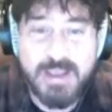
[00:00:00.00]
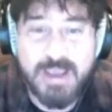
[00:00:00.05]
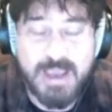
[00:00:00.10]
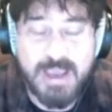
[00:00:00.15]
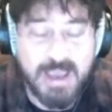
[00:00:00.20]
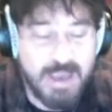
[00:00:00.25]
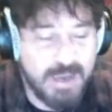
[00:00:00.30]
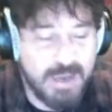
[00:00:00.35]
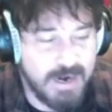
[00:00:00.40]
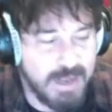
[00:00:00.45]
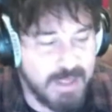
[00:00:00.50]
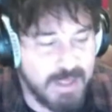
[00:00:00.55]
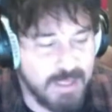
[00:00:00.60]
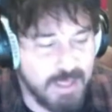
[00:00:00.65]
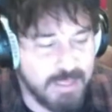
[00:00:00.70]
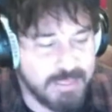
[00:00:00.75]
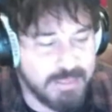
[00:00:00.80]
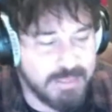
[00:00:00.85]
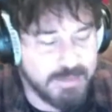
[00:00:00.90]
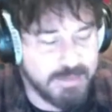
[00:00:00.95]
And
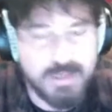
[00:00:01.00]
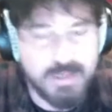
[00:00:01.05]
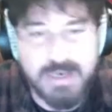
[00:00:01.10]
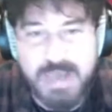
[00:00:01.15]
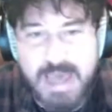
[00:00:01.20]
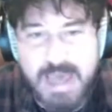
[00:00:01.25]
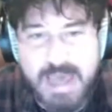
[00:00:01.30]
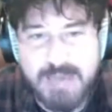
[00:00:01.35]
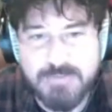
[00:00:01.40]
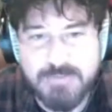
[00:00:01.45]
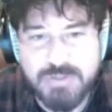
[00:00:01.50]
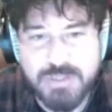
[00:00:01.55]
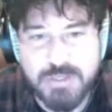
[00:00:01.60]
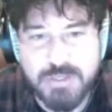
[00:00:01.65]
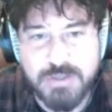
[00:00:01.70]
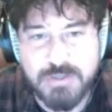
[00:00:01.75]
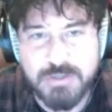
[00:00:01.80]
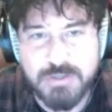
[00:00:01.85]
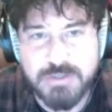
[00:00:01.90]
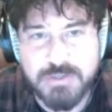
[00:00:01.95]
I think the live
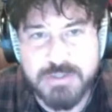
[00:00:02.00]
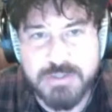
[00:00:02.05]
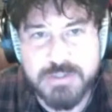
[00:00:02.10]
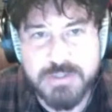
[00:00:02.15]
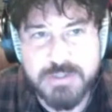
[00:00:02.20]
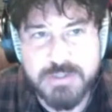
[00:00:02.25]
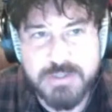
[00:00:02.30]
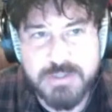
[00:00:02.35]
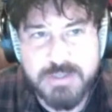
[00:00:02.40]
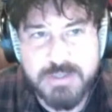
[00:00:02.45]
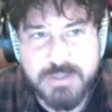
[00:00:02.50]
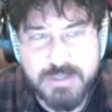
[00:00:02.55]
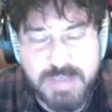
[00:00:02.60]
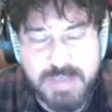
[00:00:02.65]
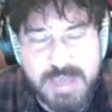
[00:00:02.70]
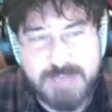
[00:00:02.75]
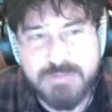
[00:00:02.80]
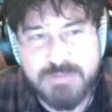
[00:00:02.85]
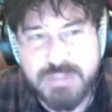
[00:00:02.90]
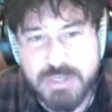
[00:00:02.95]
shows
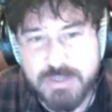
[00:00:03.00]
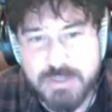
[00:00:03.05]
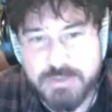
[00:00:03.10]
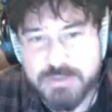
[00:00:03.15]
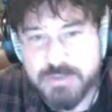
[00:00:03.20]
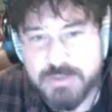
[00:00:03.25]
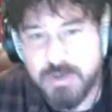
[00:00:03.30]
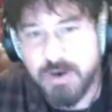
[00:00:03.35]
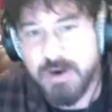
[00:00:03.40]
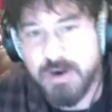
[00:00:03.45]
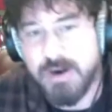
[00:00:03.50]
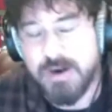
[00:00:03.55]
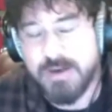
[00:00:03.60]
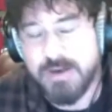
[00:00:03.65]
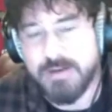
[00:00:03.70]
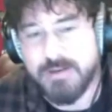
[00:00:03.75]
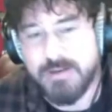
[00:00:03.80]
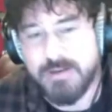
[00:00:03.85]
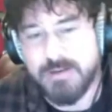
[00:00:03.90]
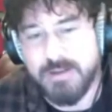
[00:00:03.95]
are a